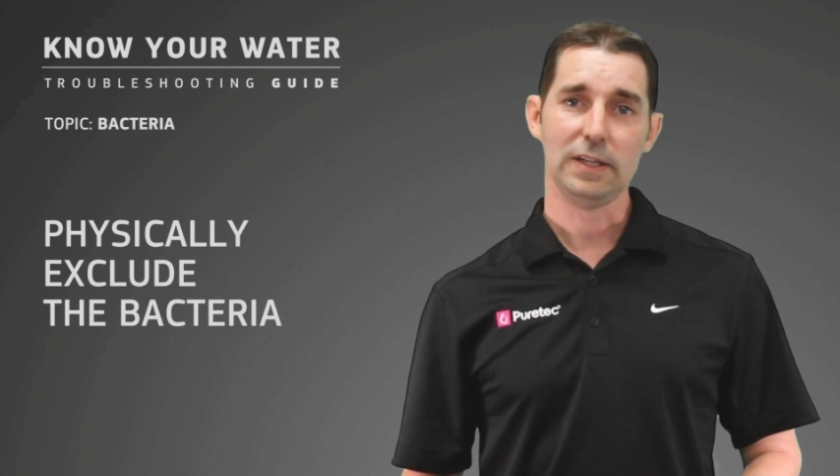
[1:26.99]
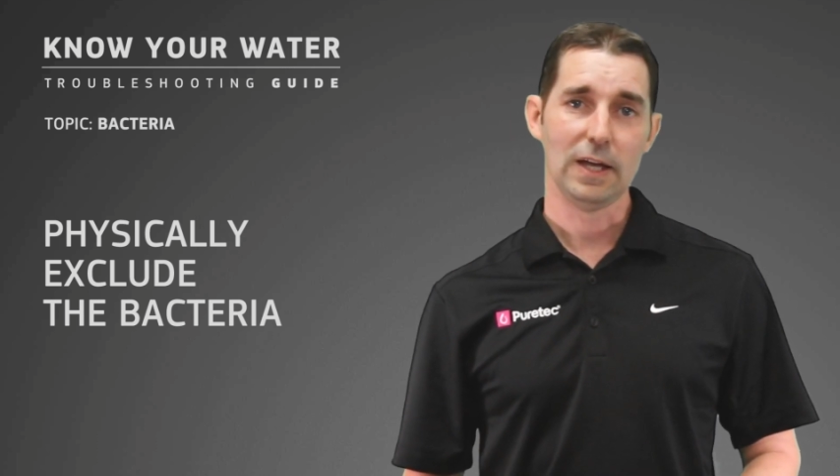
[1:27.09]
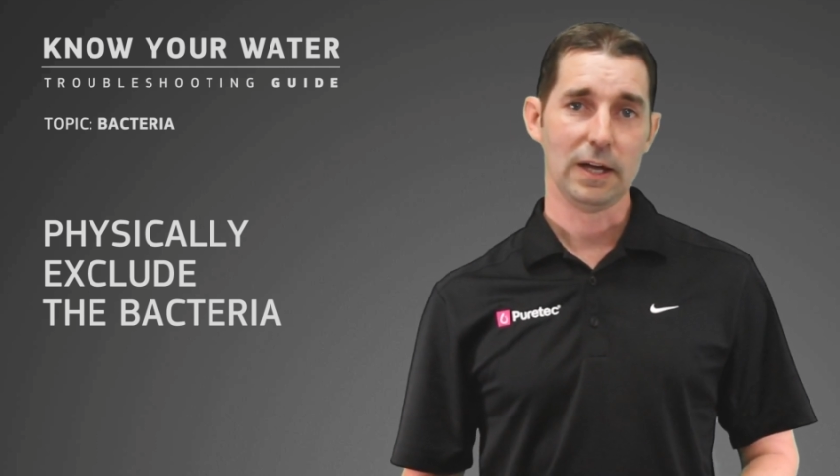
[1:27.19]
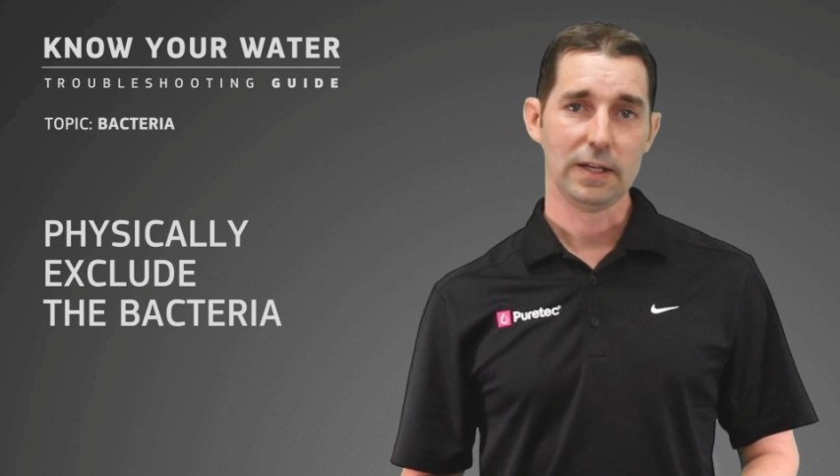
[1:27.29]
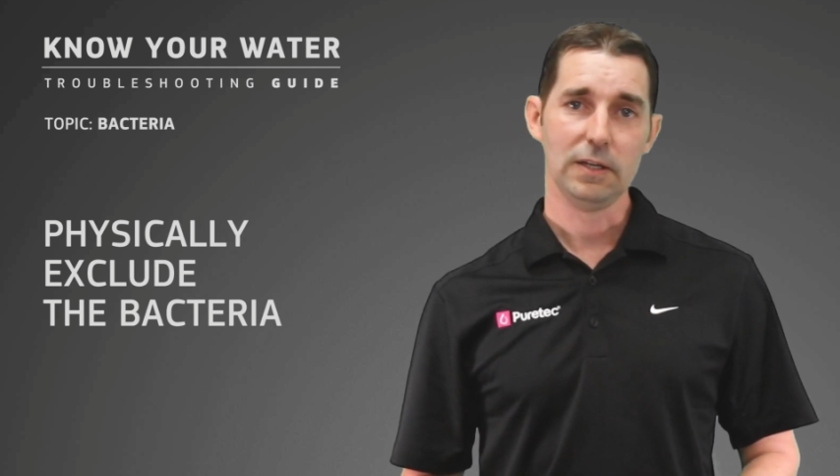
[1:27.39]

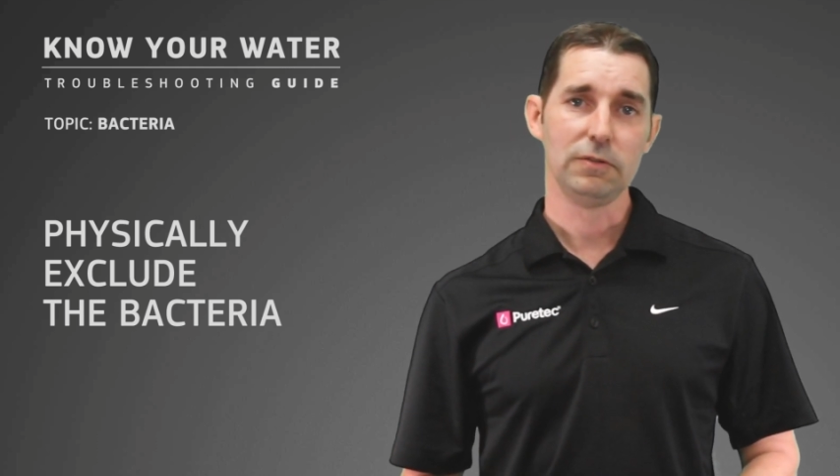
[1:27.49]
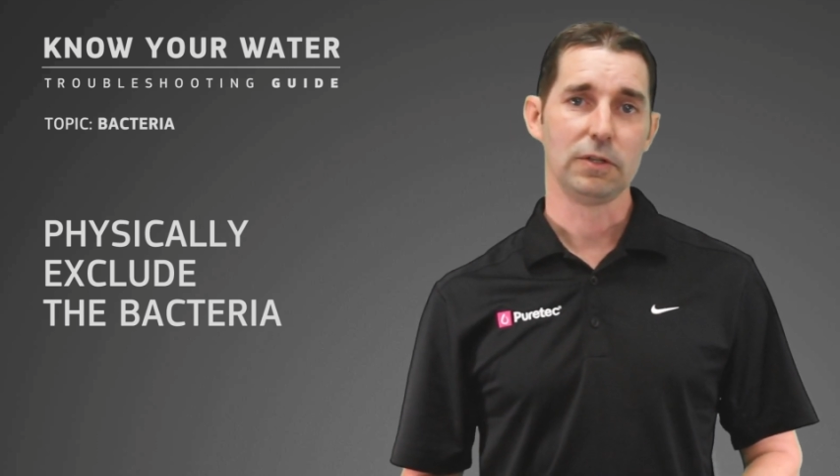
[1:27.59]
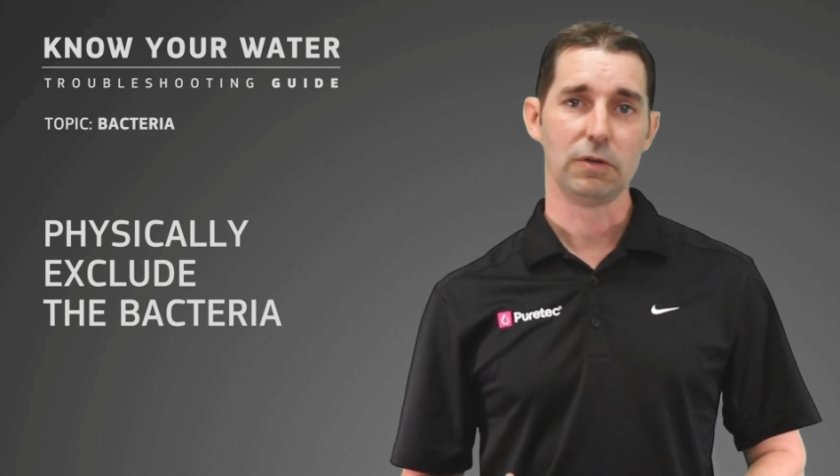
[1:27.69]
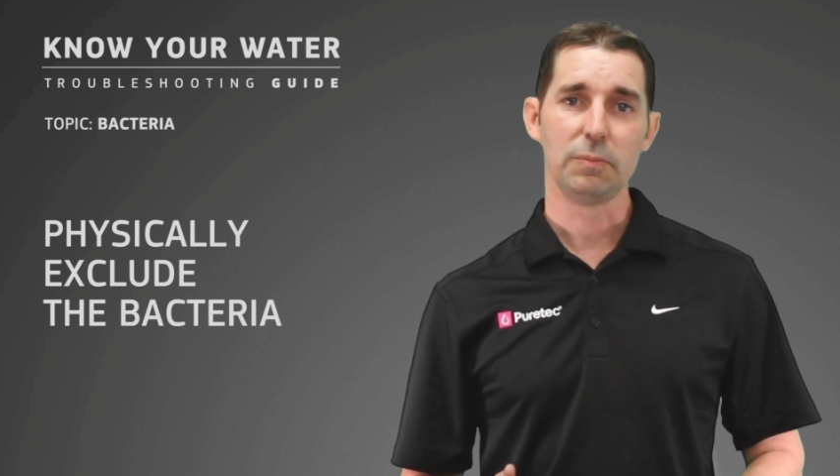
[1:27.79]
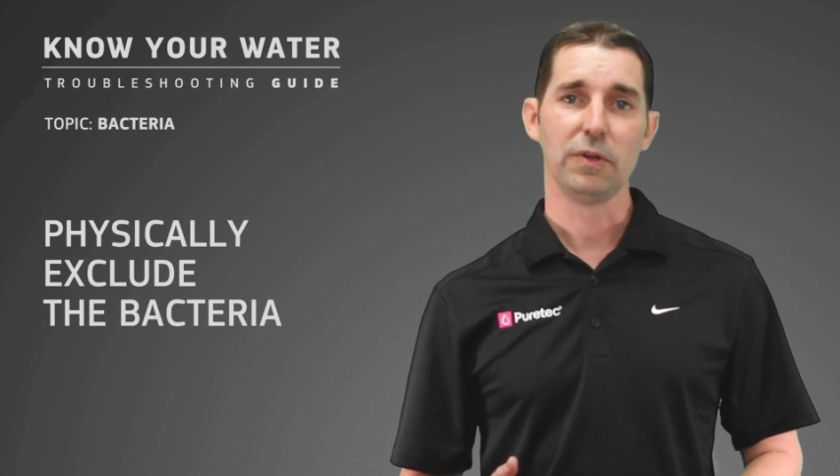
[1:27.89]
Giardia
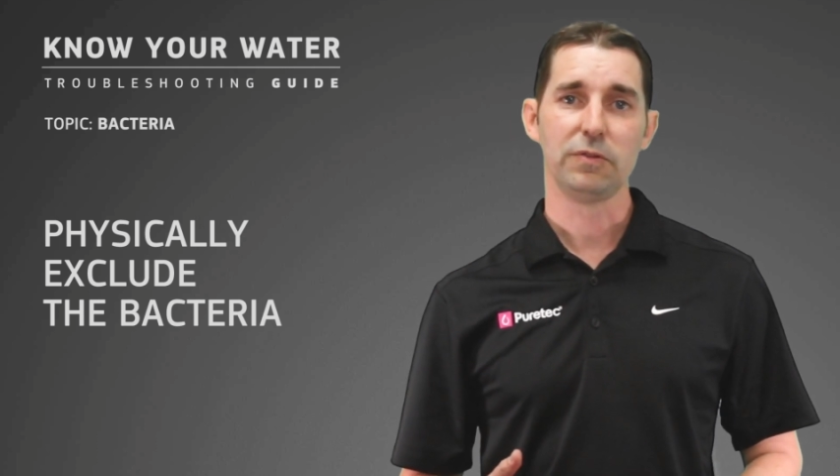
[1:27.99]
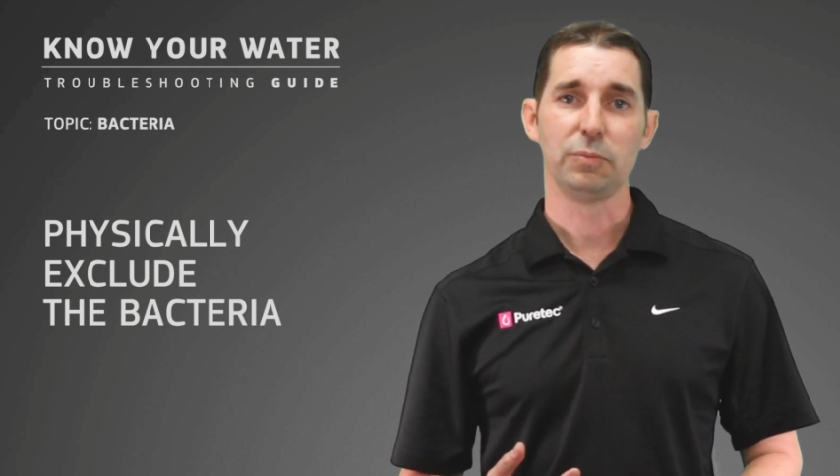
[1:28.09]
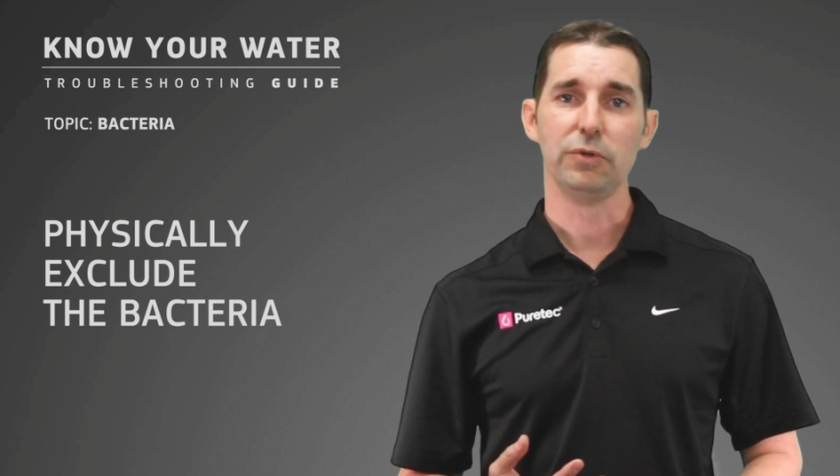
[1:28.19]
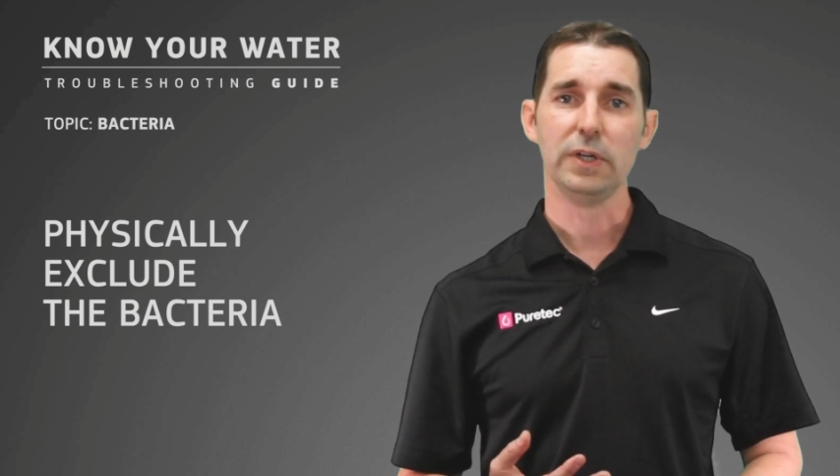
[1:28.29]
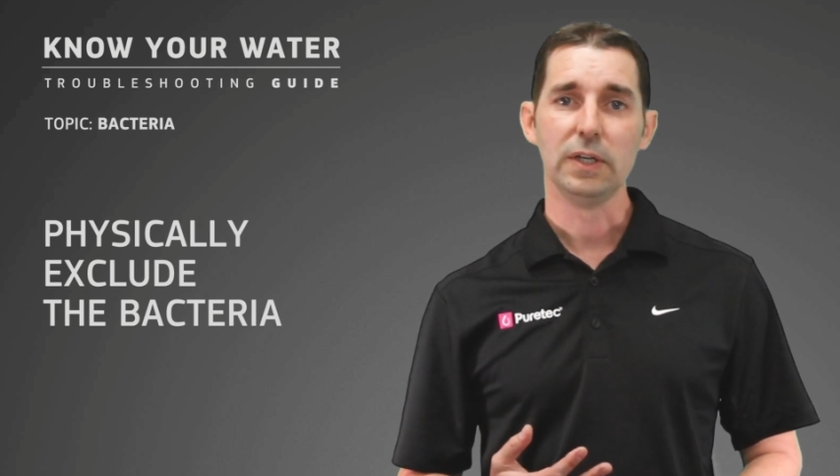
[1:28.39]
and
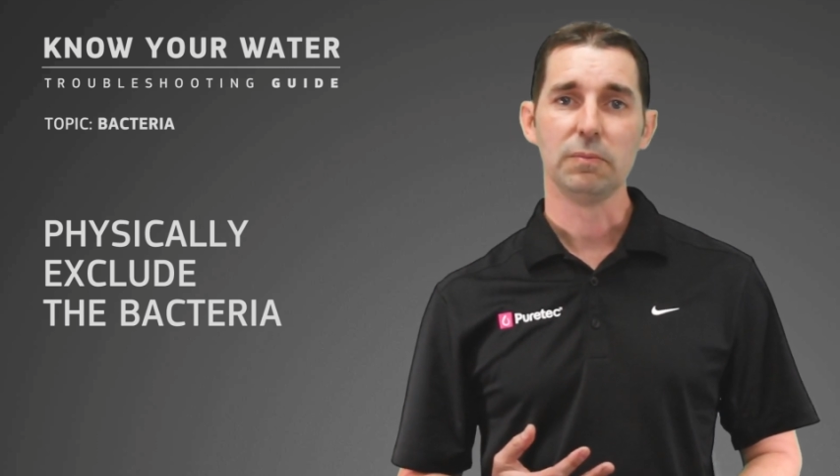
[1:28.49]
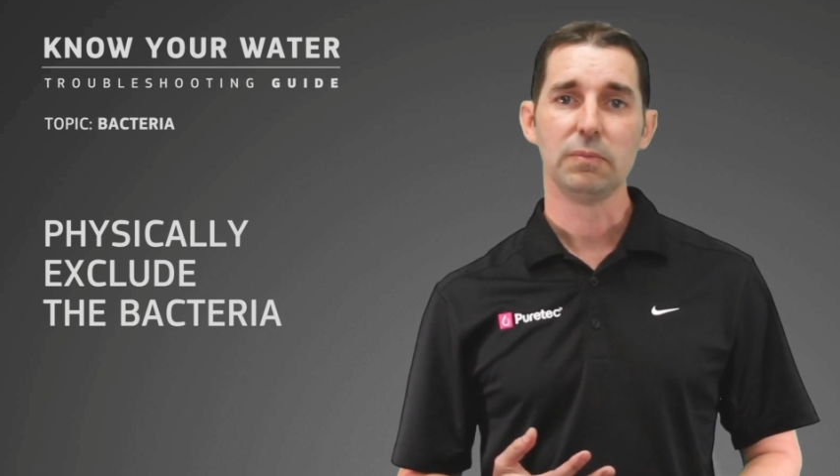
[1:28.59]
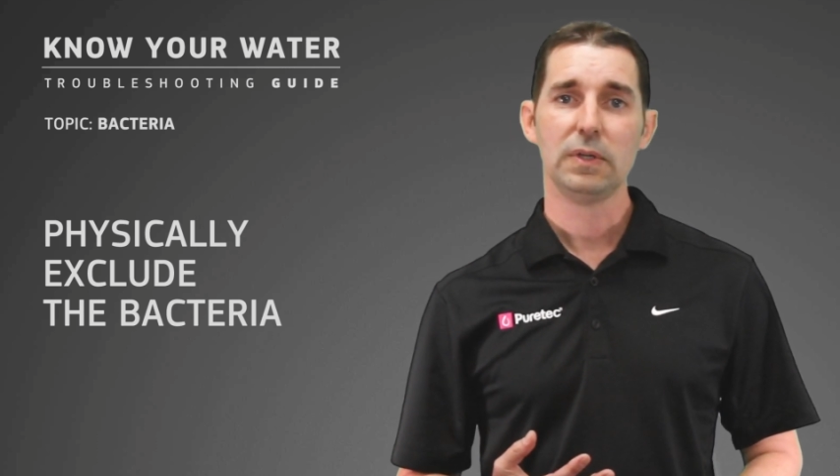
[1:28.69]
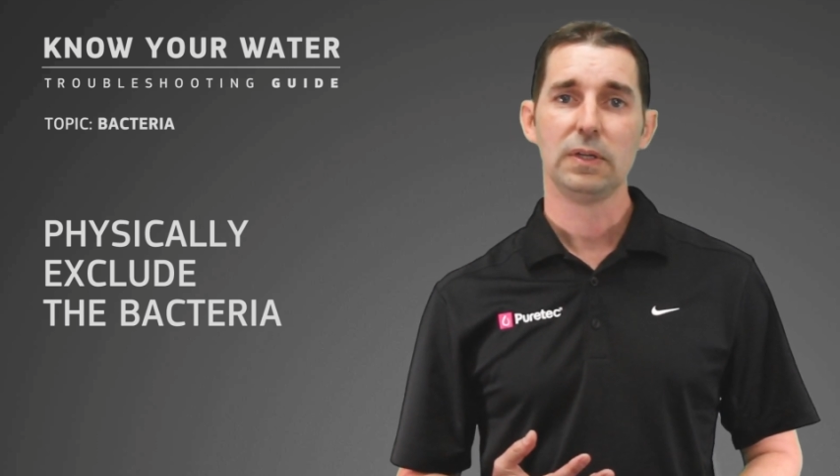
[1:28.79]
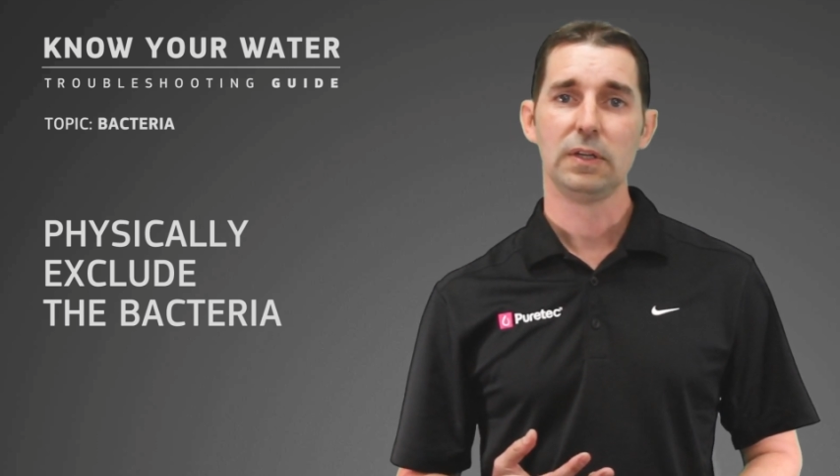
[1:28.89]
Cryptosporidium